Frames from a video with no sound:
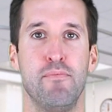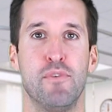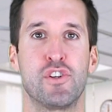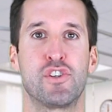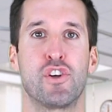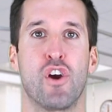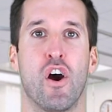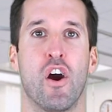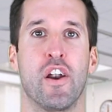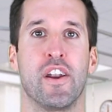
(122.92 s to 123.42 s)

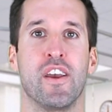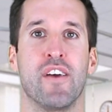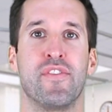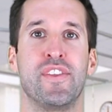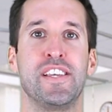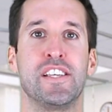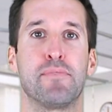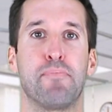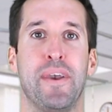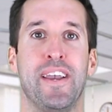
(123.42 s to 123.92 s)
majority of
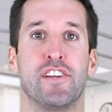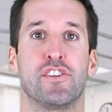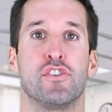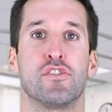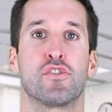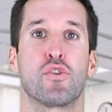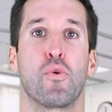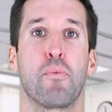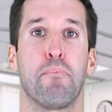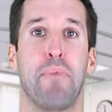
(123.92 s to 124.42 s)
these
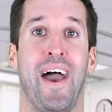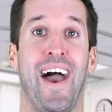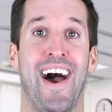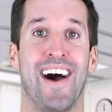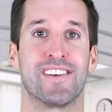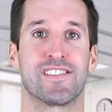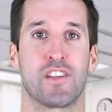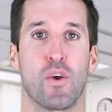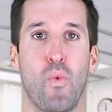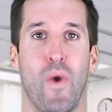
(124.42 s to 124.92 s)
patients who
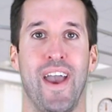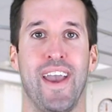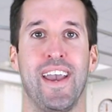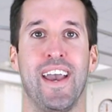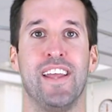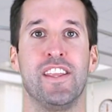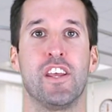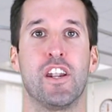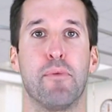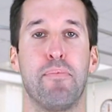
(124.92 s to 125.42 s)
passed away
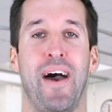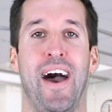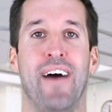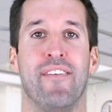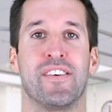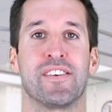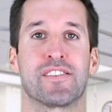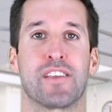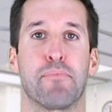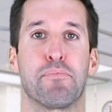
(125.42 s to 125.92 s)
ended up
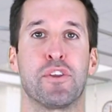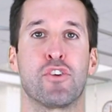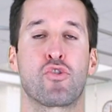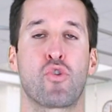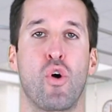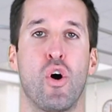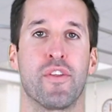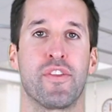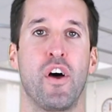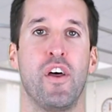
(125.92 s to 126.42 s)
having something
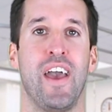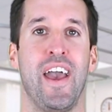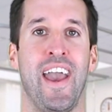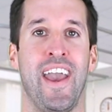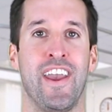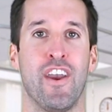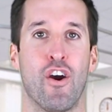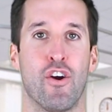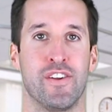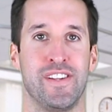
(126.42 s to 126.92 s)
called
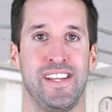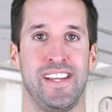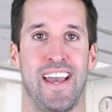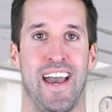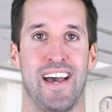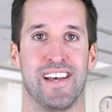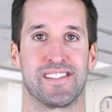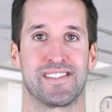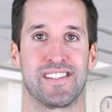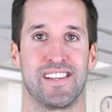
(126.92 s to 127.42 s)

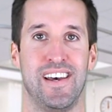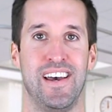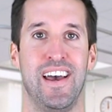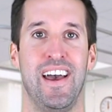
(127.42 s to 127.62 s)
ARDS.